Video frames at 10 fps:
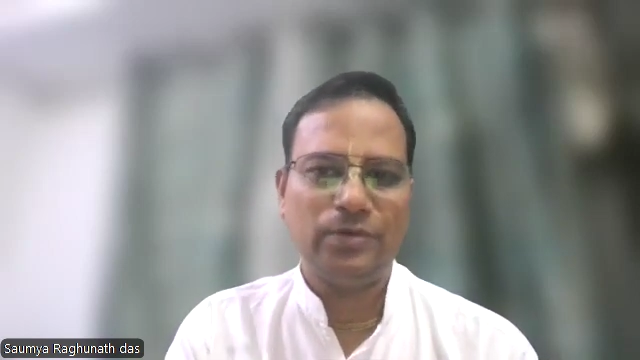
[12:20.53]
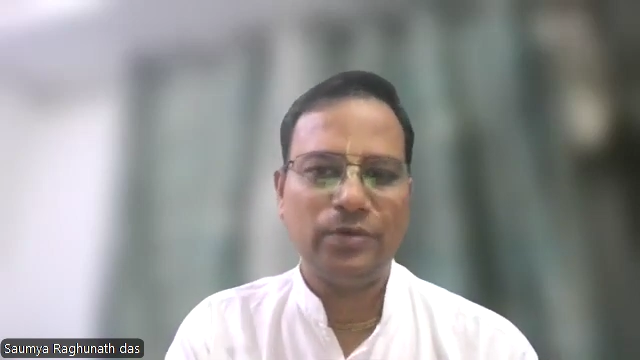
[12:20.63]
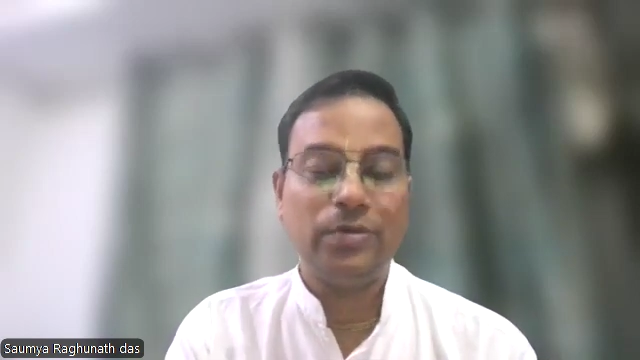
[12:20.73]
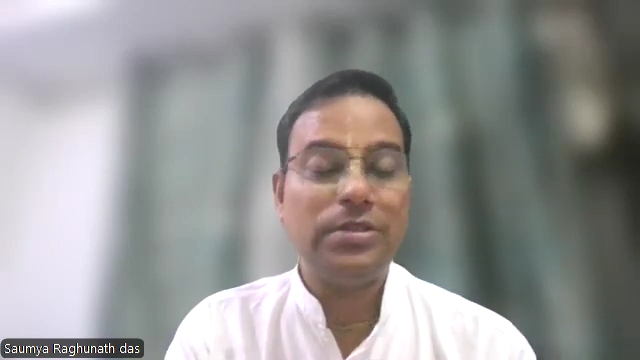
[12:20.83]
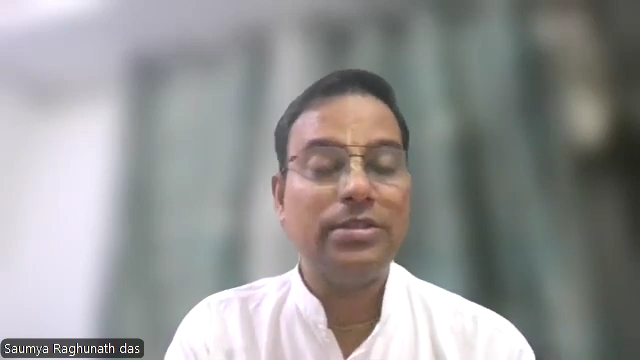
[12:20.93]

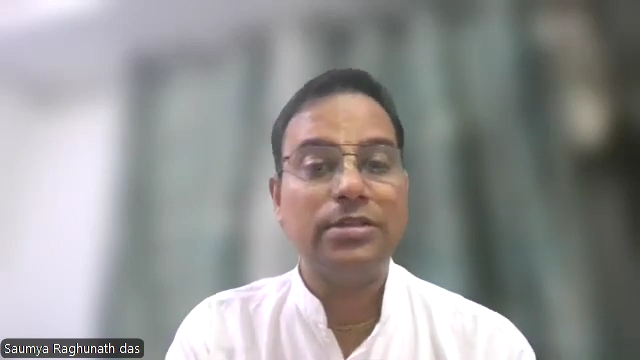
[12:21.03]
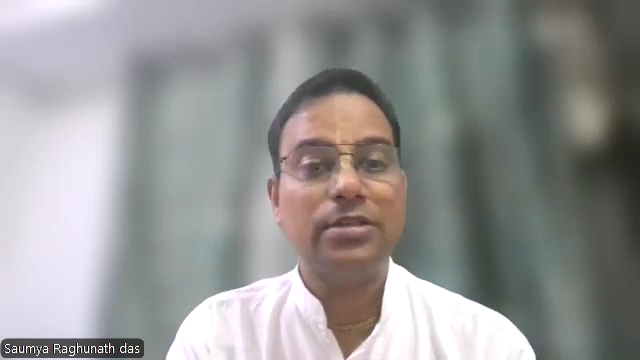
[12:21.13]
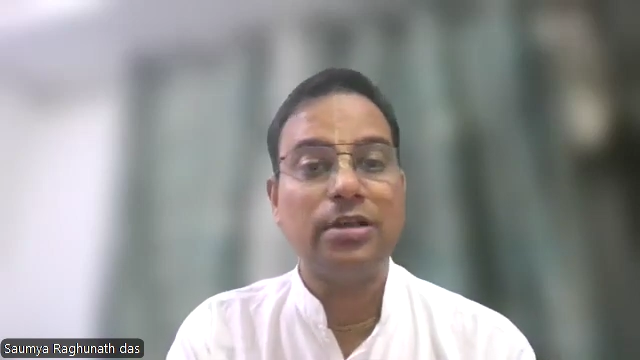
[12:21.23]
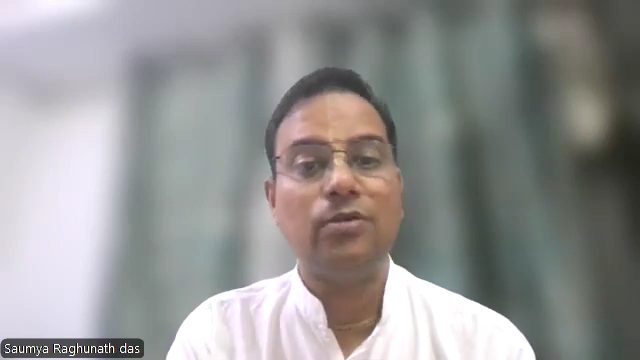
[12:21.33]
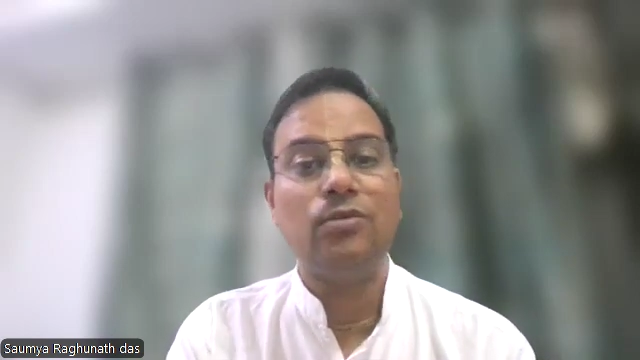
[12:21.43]
So this is
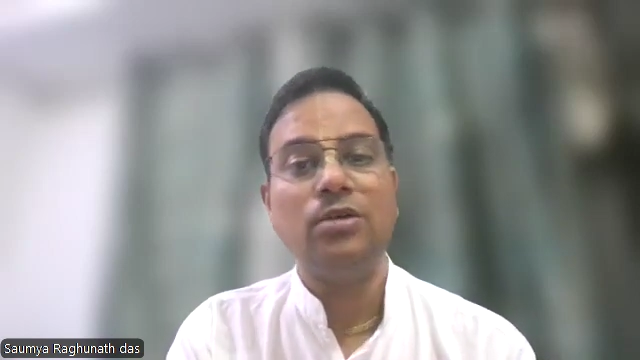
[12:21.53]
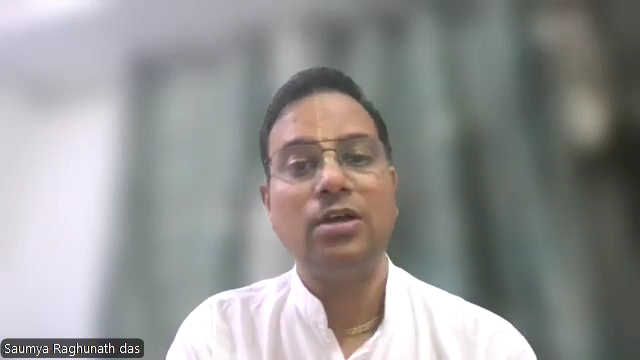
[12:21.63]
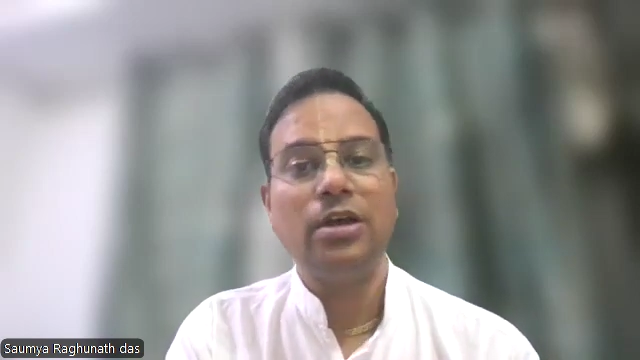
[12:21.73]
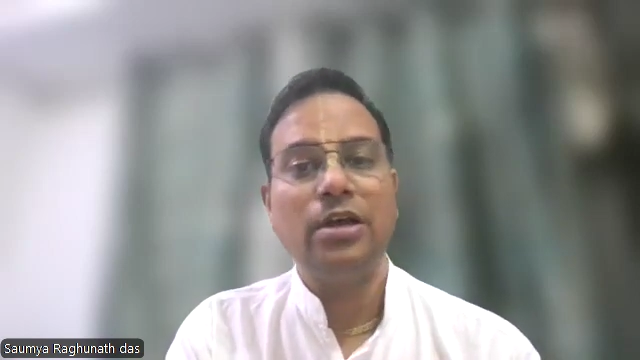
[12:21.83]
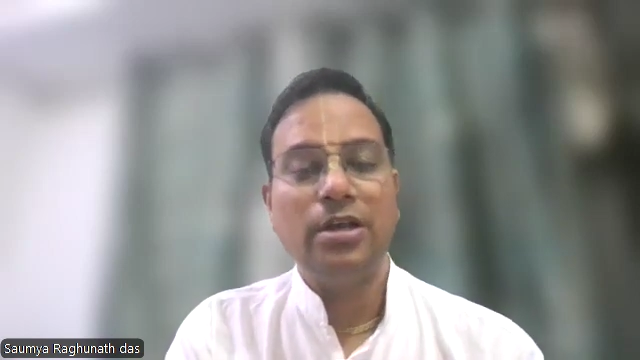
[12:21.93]
how
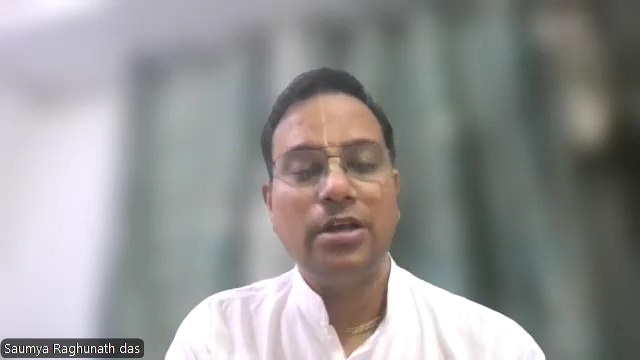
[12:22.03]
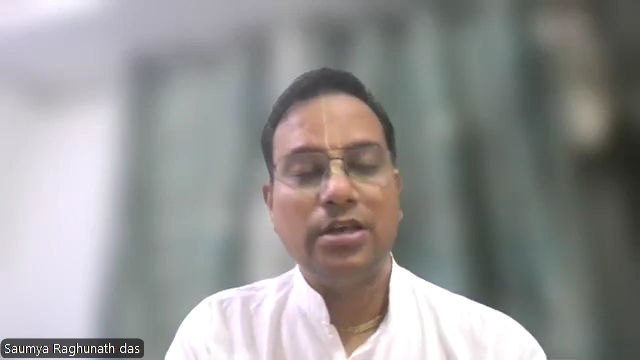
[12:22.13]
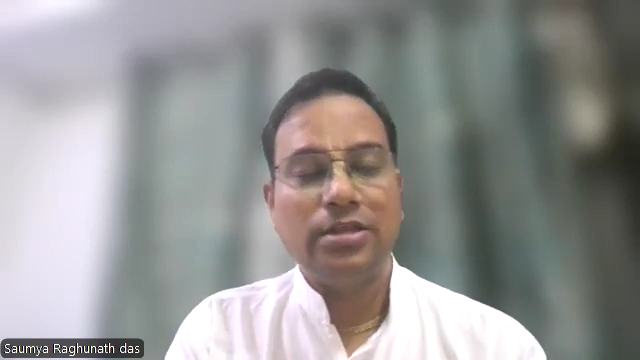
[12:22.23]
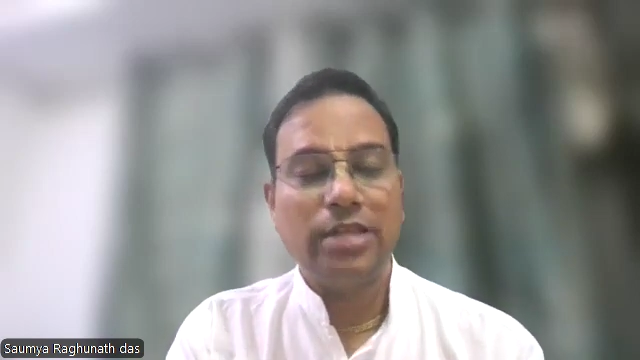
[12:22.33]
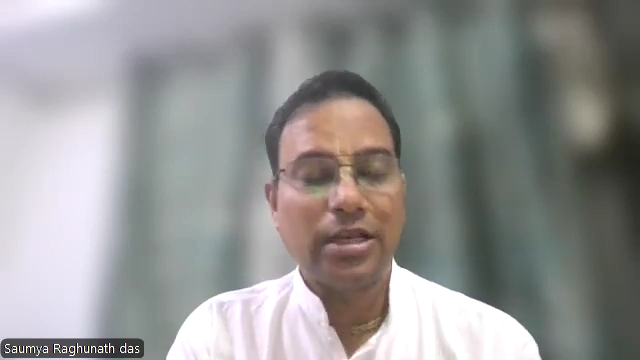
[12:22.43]

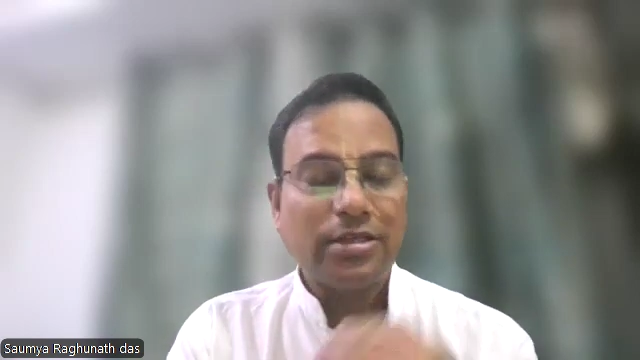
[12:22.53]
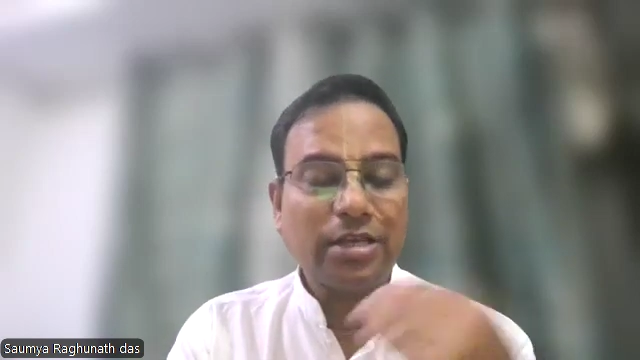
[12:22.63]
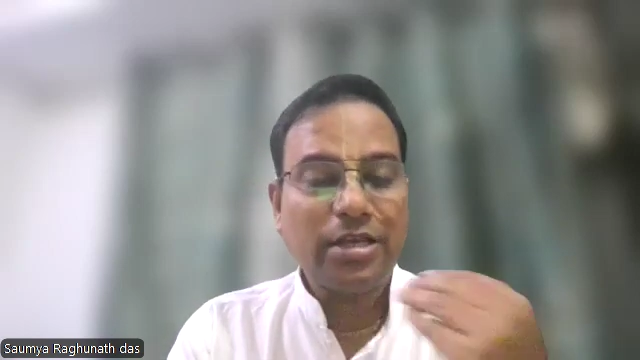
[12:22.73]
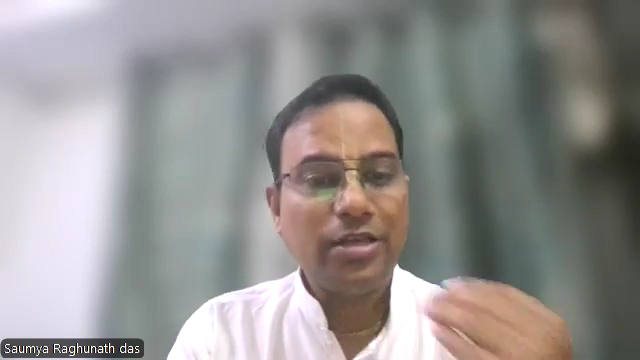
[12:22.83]
Daksha,